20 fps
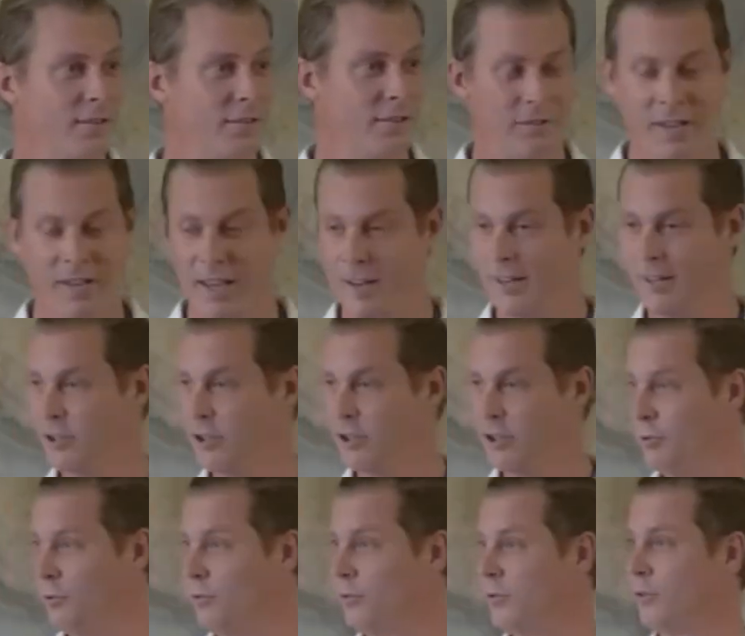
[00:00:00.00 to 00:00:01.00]
If I've got
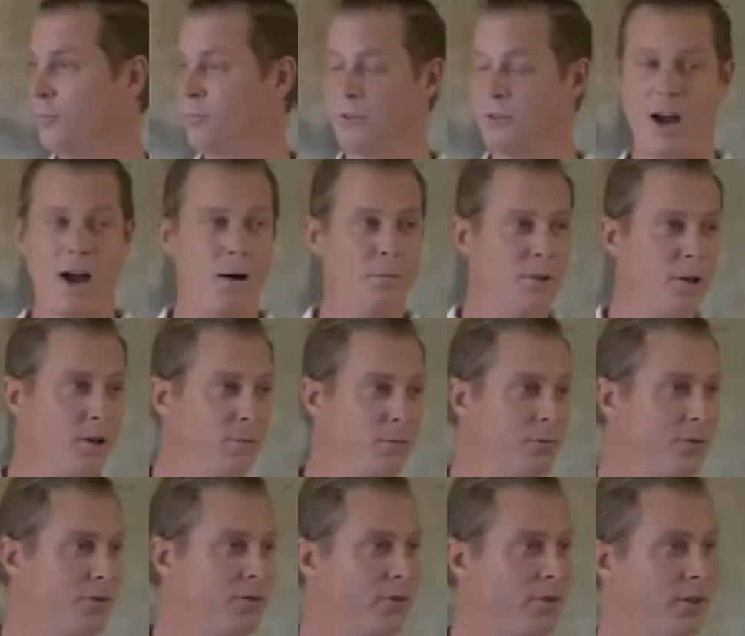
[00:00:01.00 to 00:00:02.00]
issues or
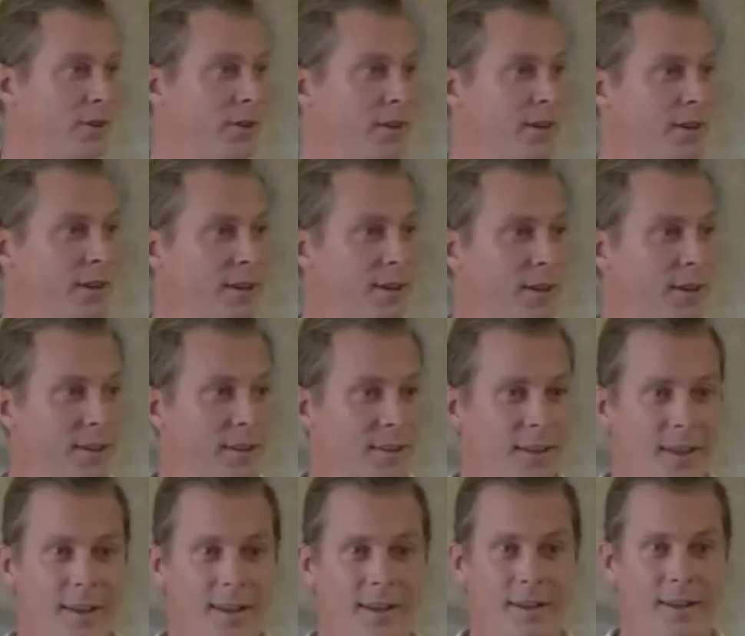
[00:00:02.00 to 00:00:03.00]
problems,
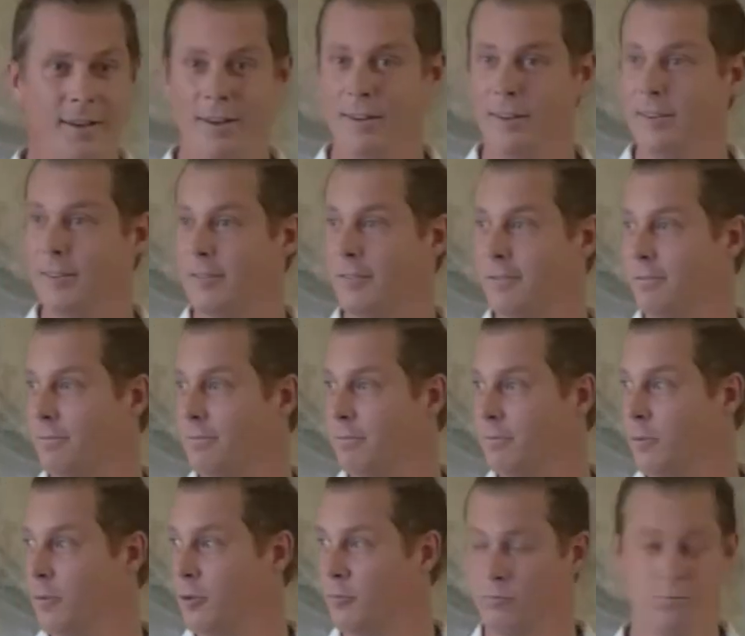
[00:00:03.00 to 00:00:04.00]
then
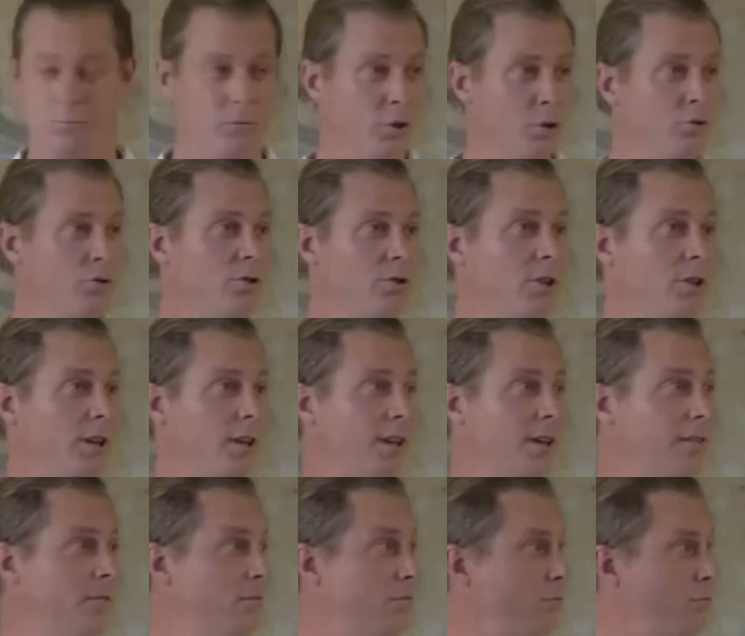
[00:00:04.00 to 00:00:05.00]

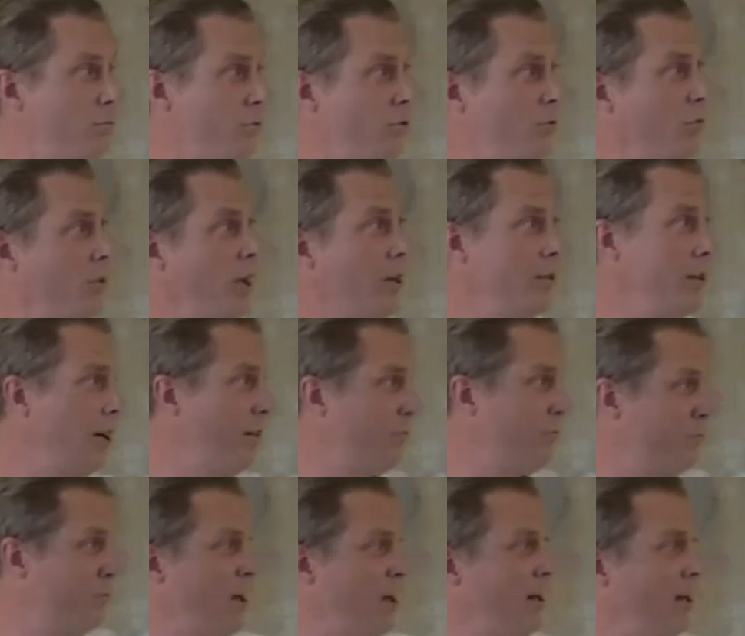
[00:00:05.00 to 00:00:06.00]
usually
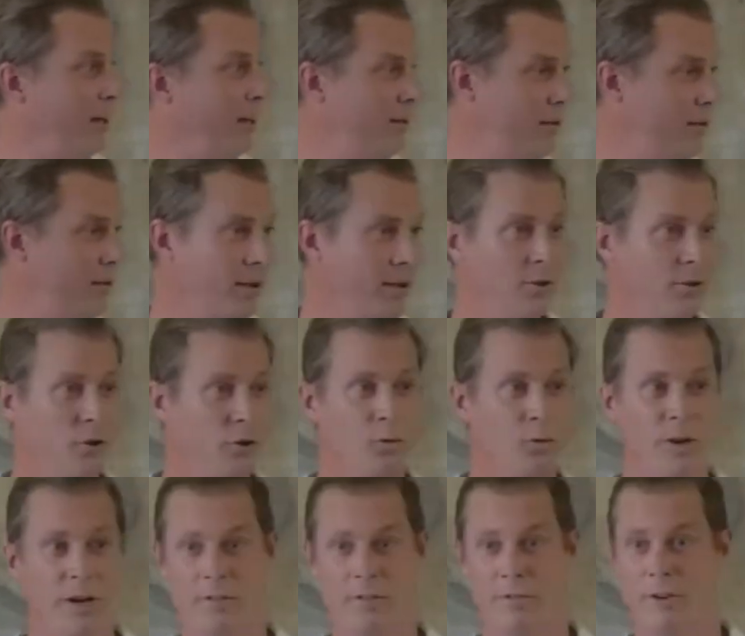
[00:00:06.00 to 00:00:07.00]
enough money can
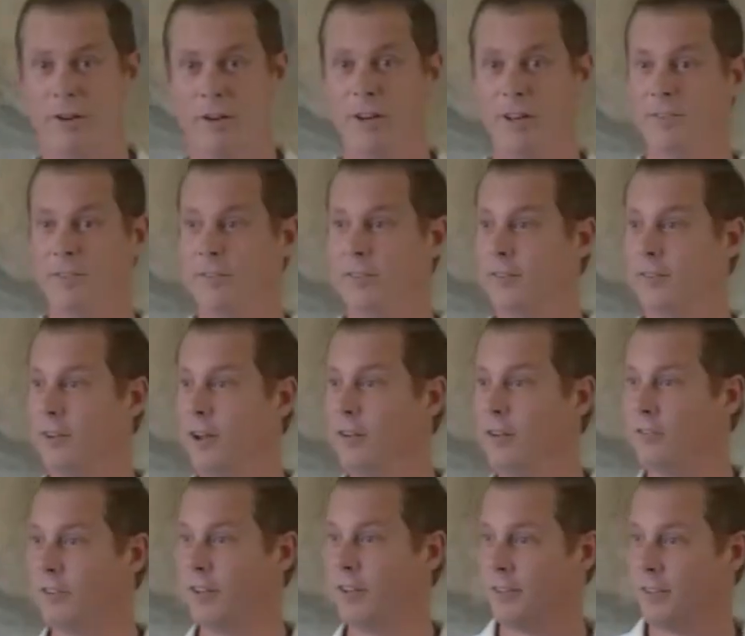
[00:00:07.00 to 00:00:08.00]
do whatever it needs to
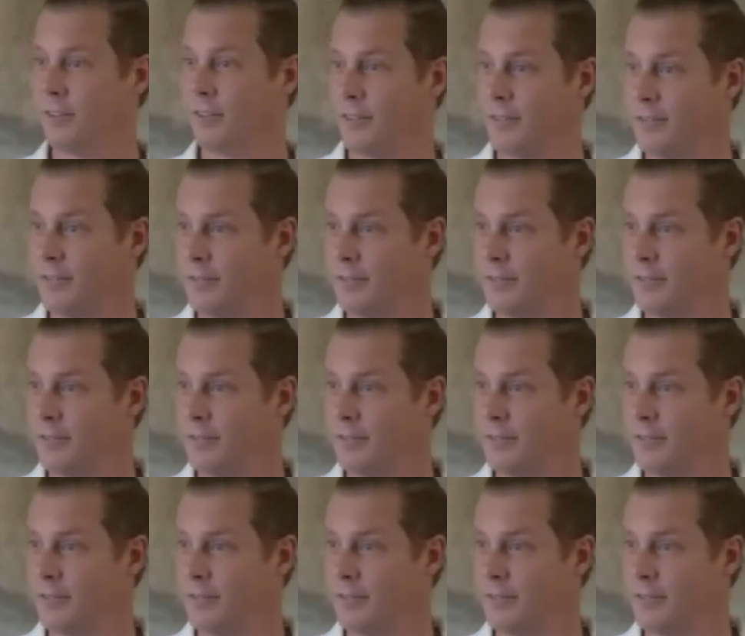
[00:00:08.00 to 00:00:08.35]
solve it.